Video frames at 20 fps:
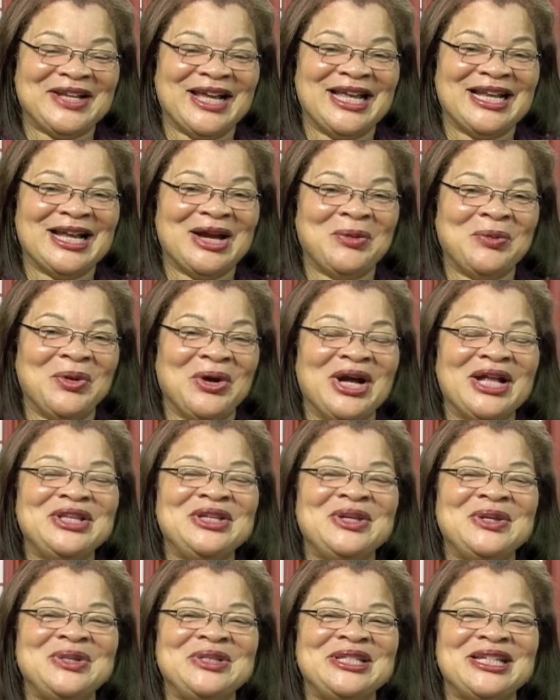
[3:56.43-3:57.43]
And I want
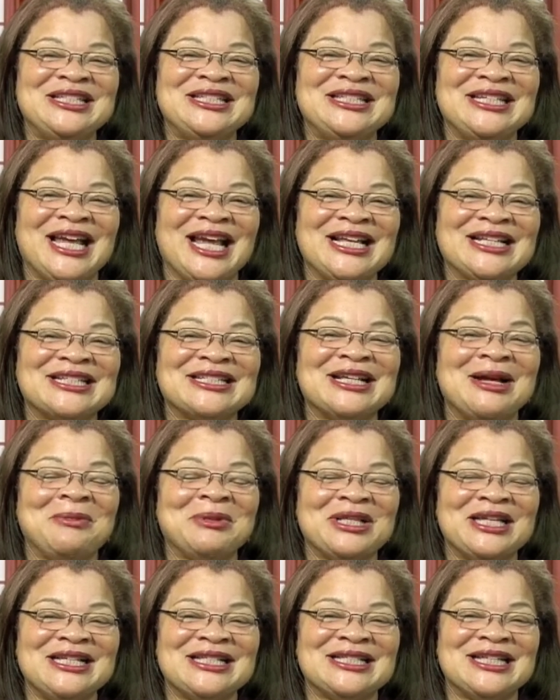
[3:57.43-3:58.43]
you to check some
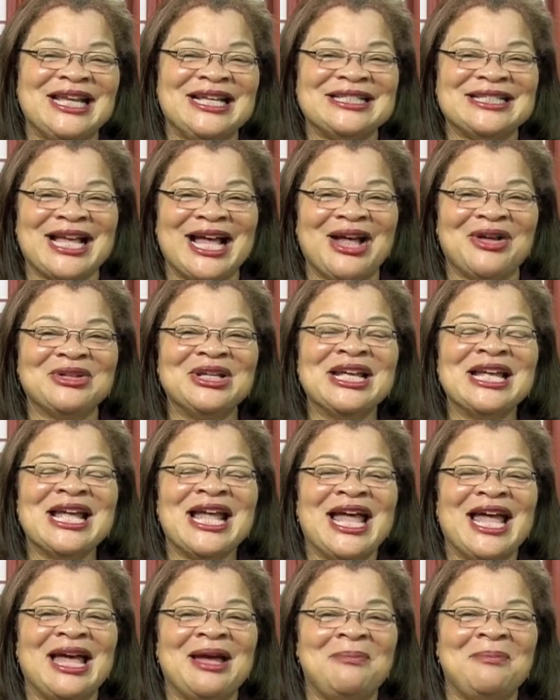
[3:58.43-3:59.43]
of these things out
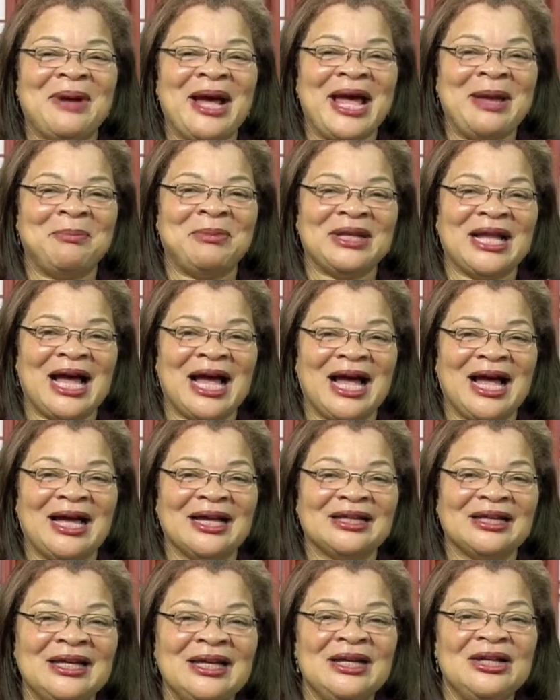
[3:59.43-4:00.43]
at my
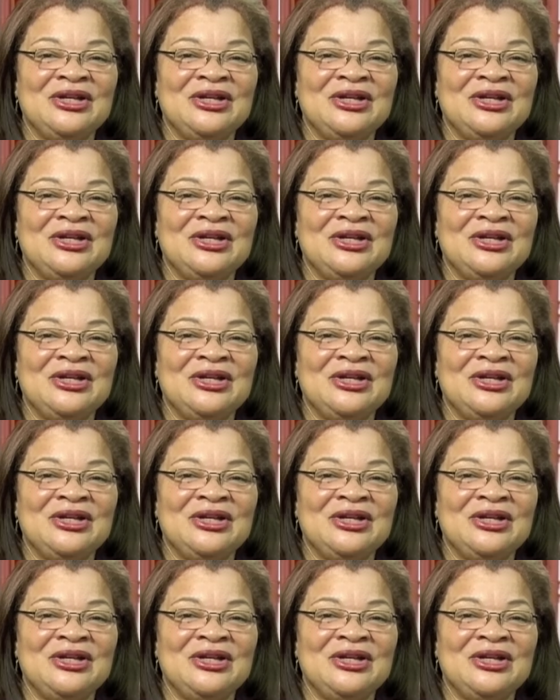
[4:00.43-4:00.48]
blog.